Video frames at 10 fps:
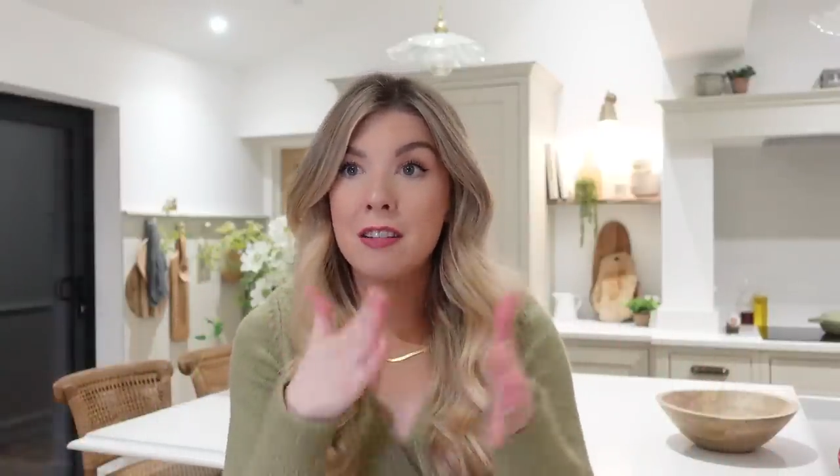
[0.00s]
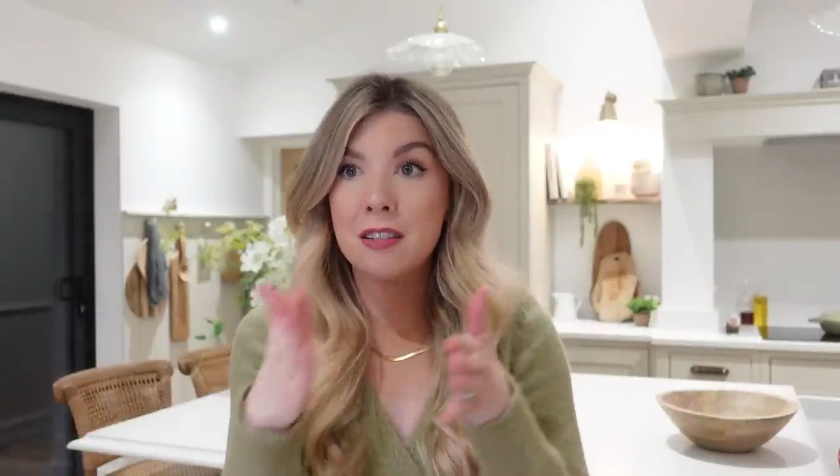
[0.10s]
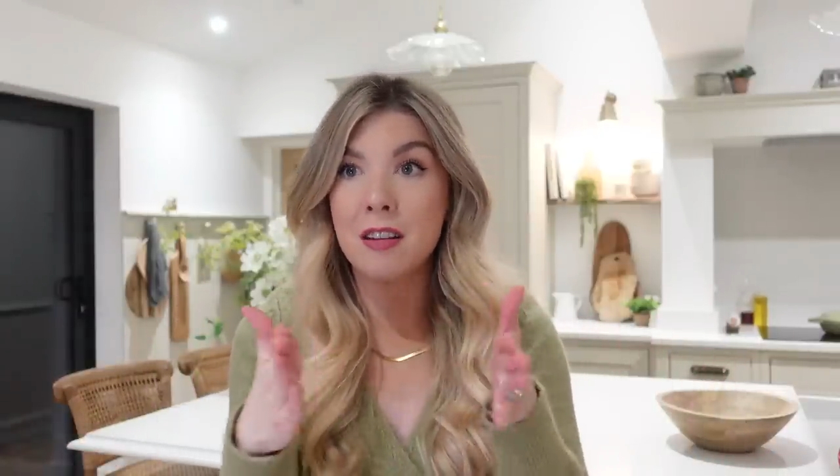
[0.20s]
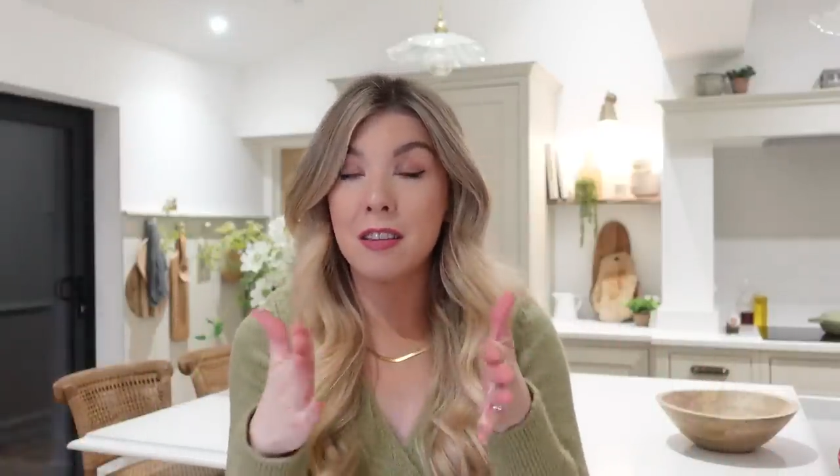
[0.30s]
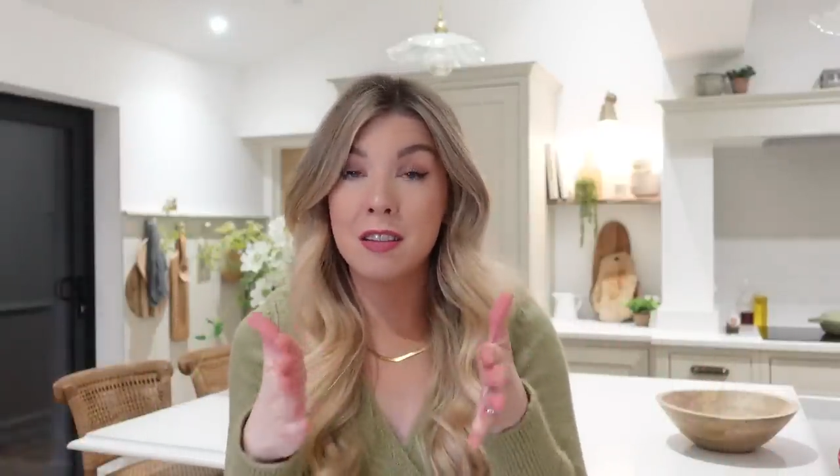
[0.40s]

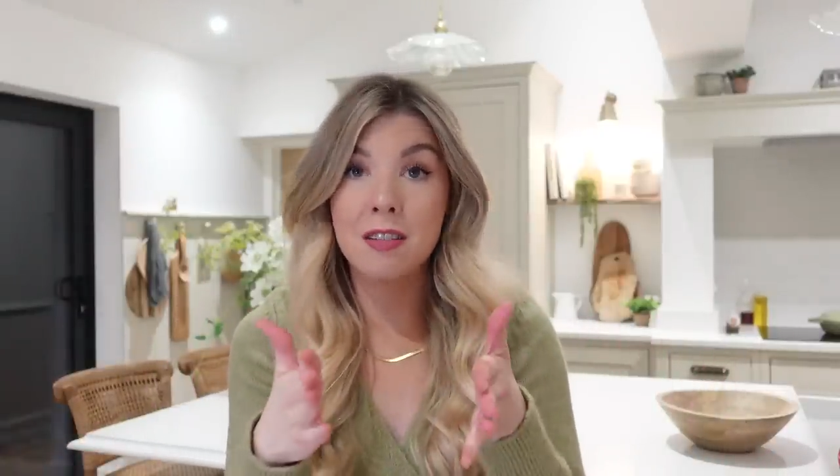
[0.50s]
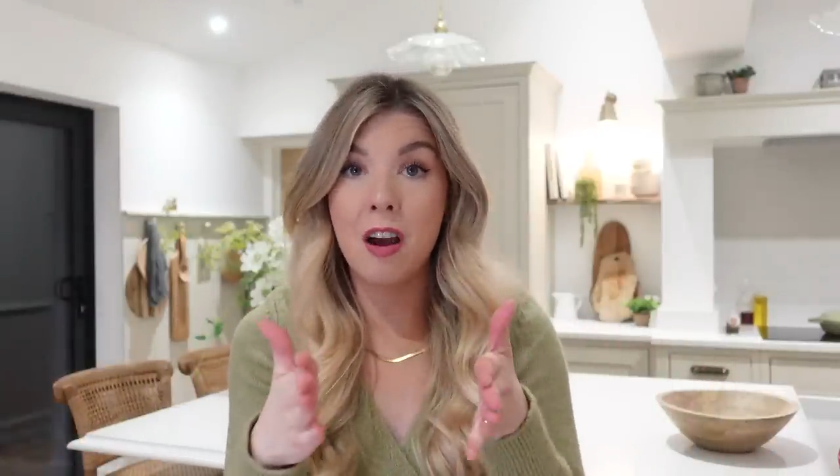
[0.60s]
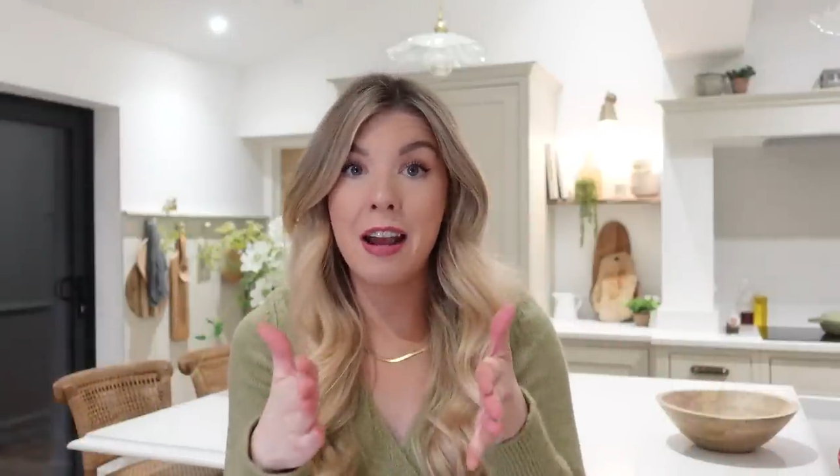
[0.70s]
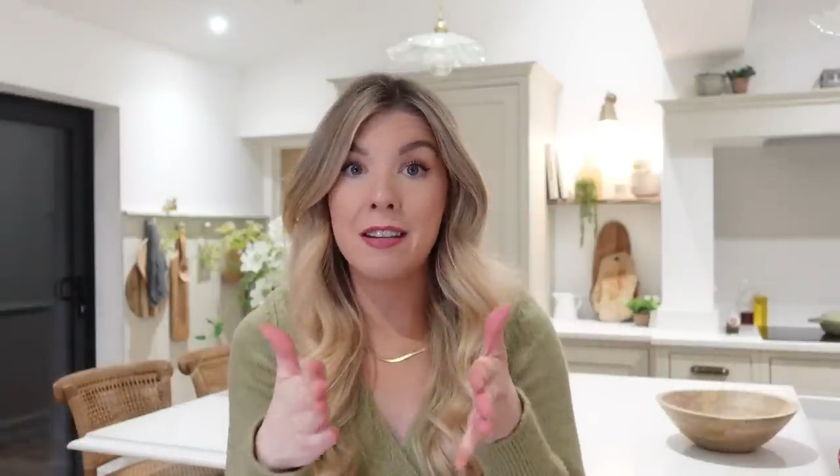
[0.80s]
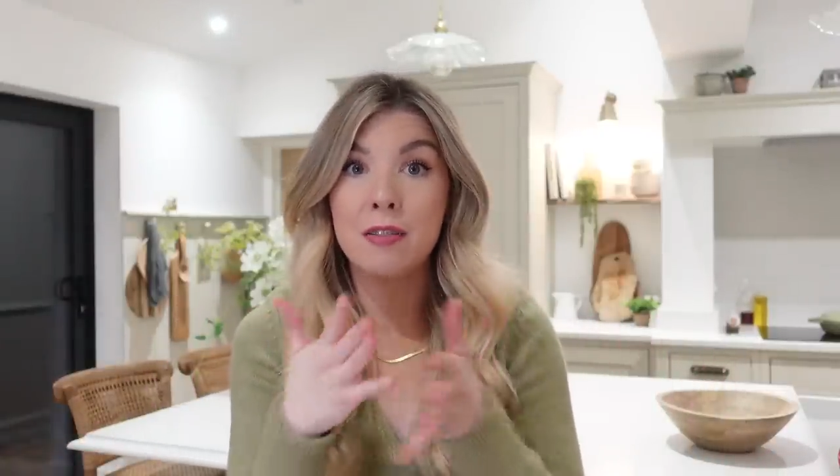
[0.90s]

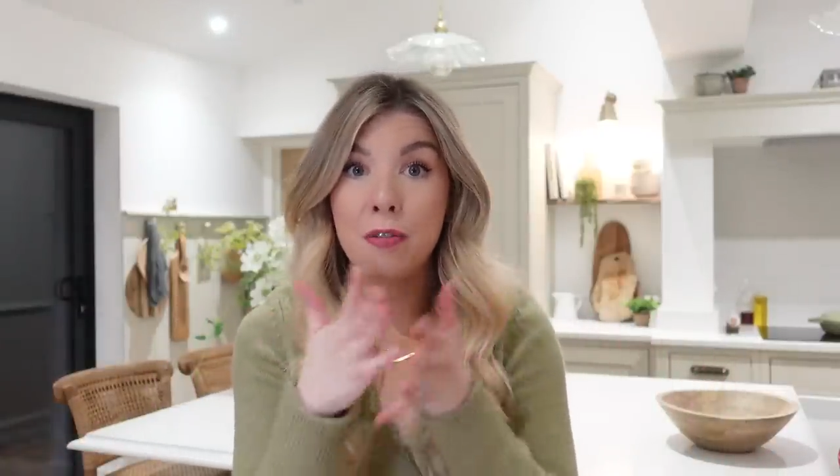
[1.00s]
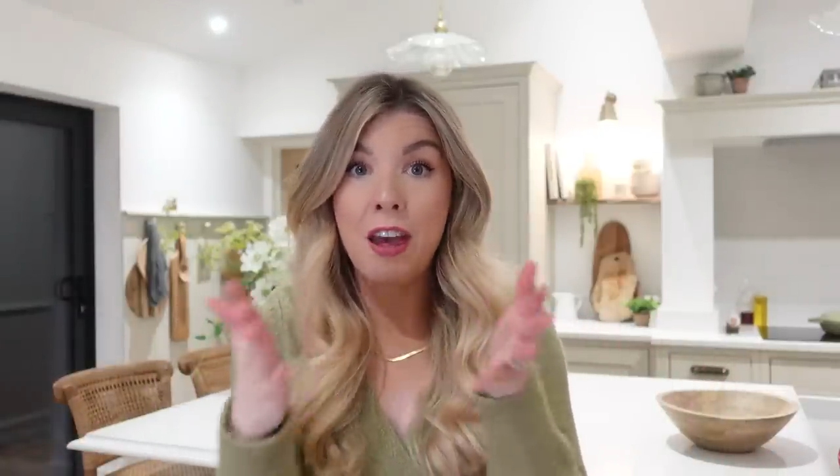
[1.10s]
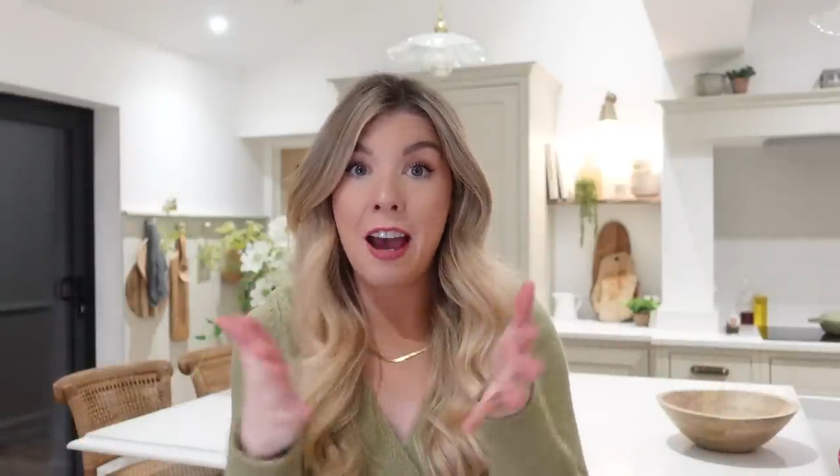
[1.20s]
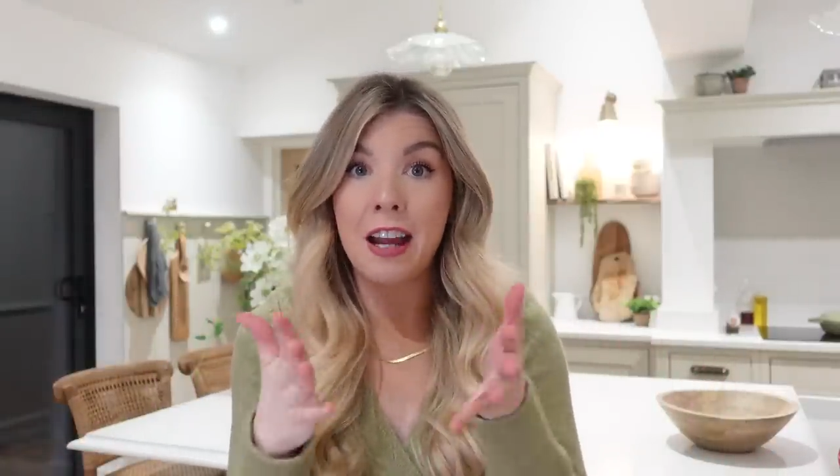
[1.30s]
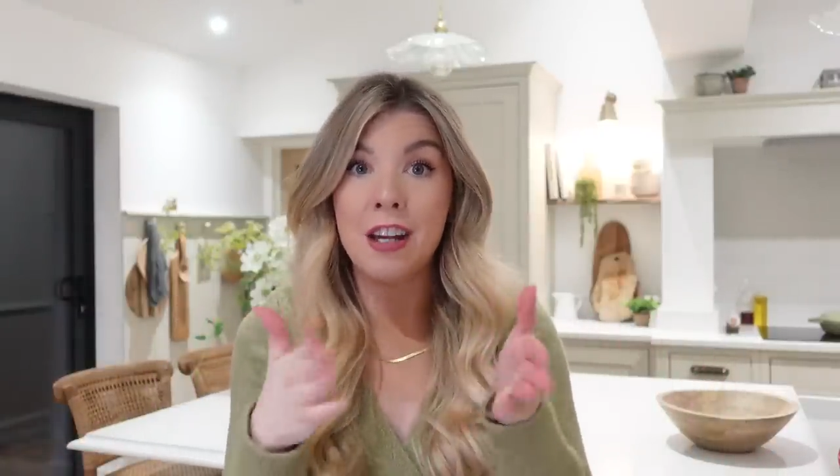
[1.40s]
size for
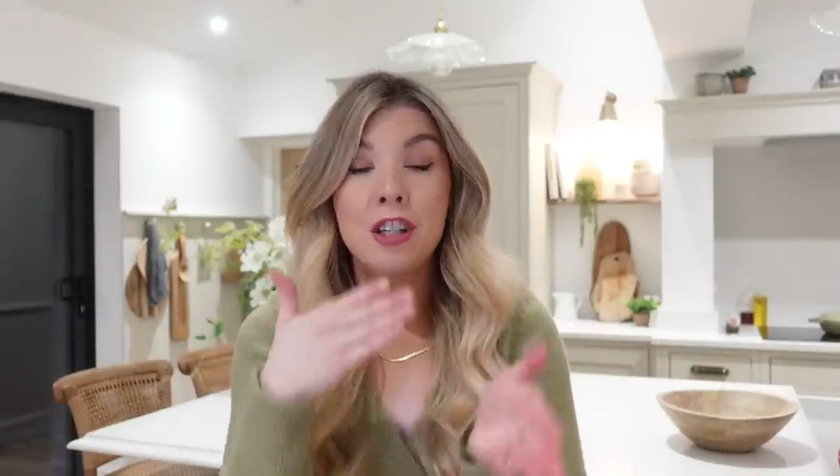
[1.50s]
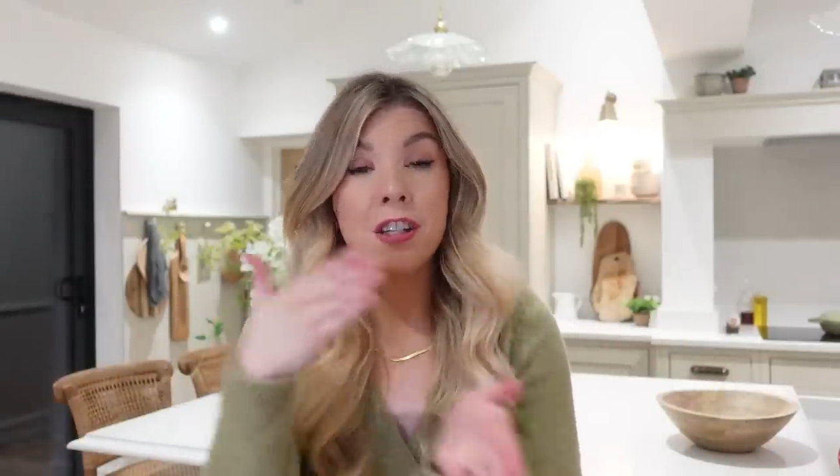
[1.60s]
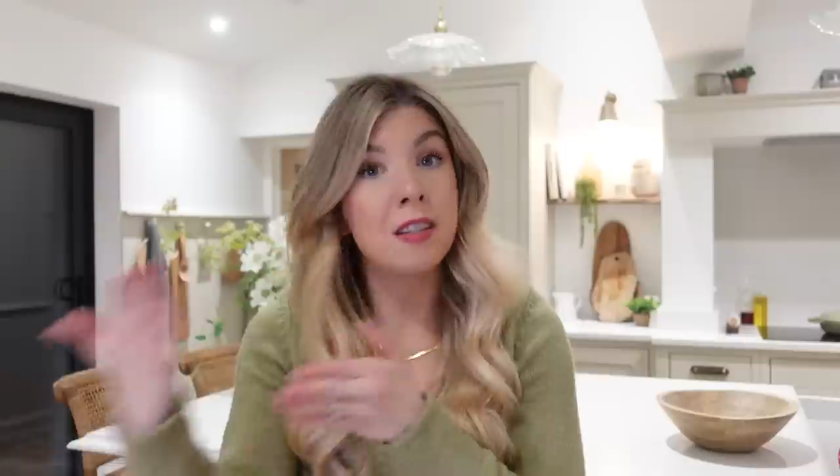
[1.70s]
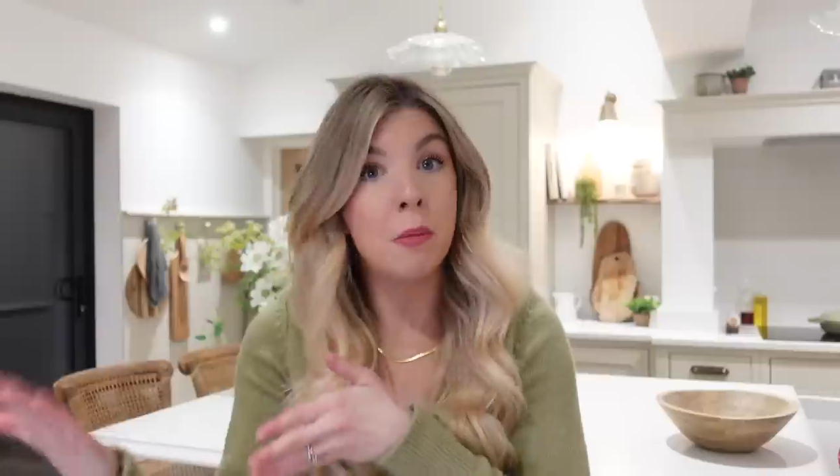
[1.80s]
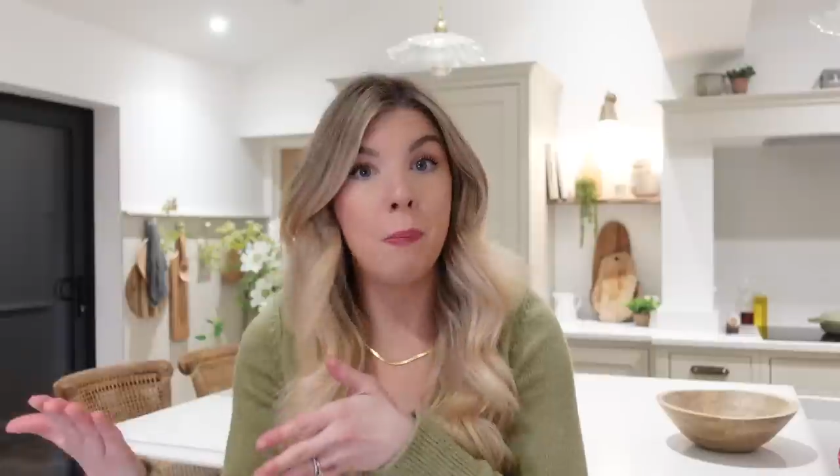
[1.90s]
their age
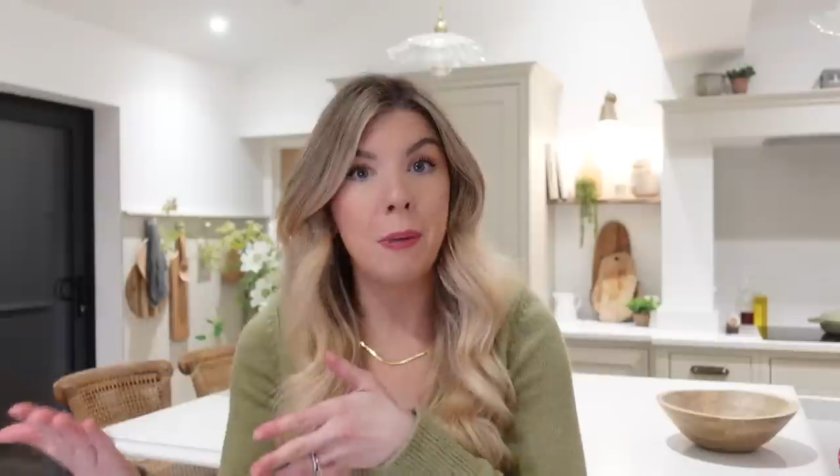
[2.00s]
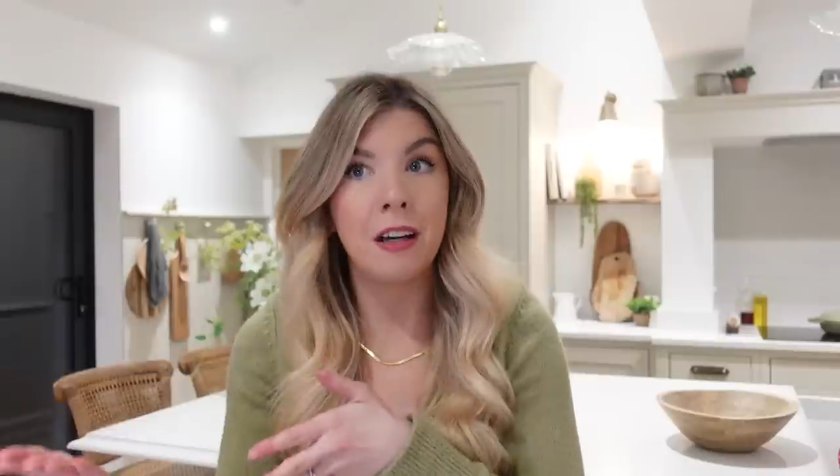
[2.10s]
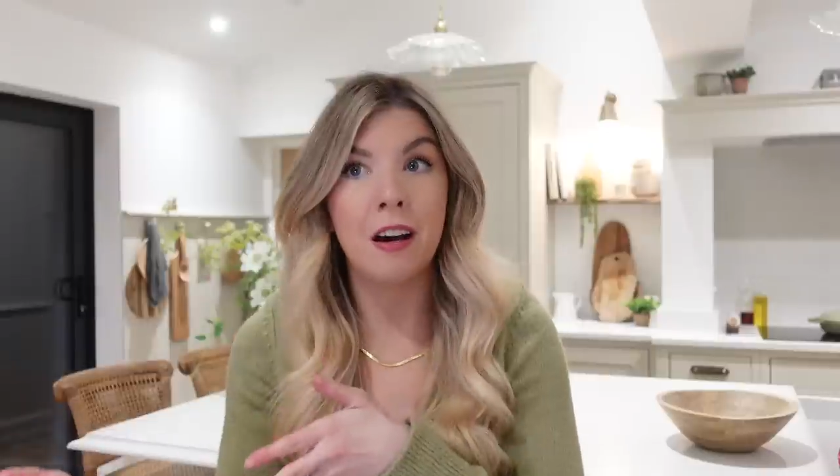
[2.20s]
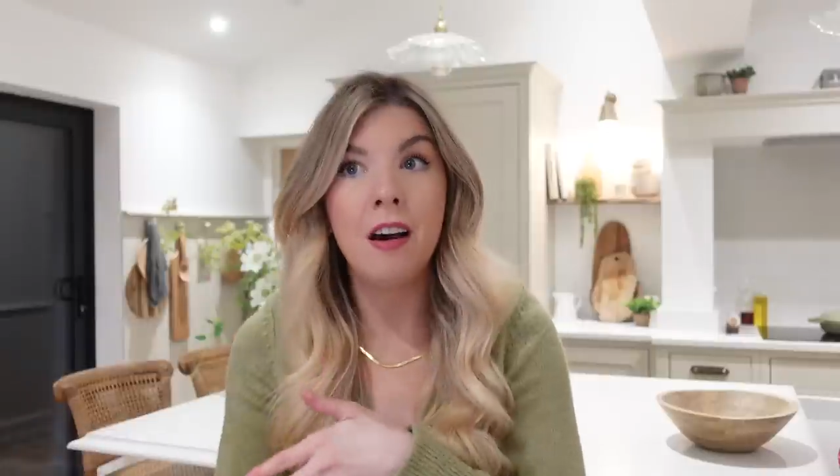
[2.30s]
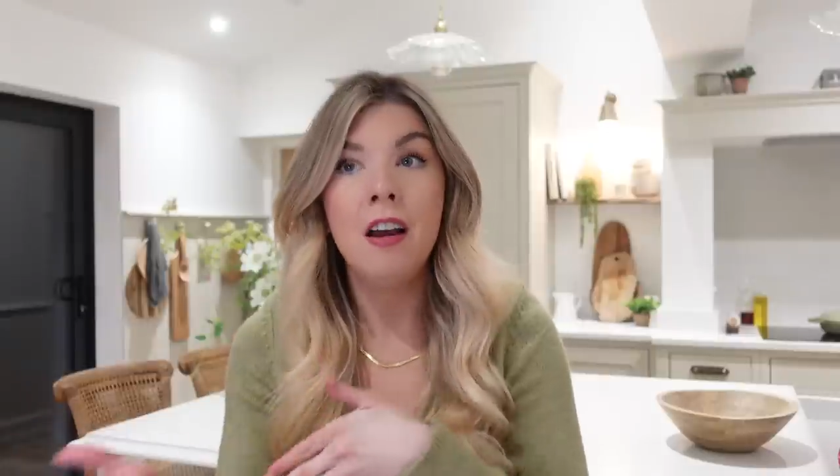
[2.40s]
and some are
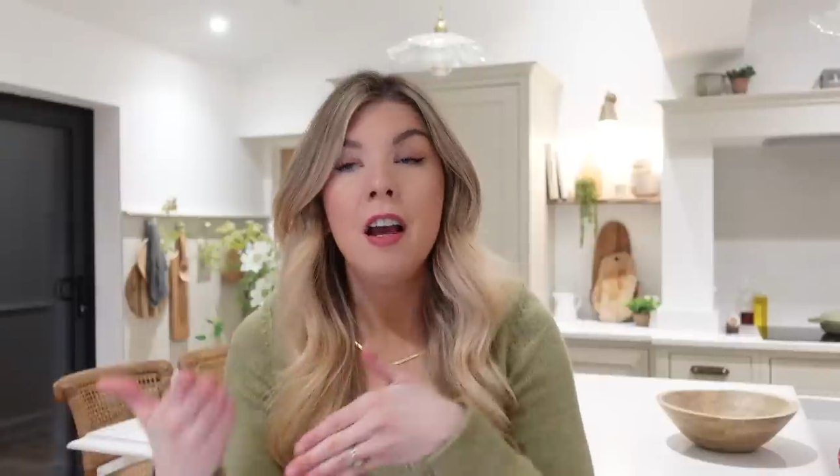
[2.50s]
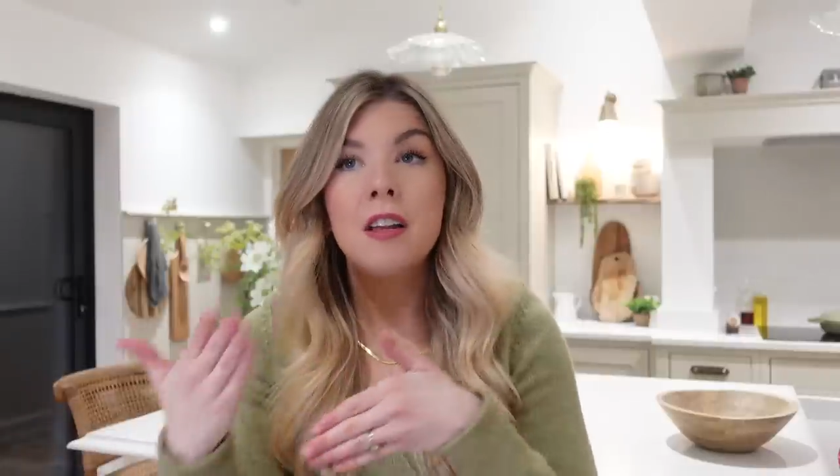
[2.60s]
bigger.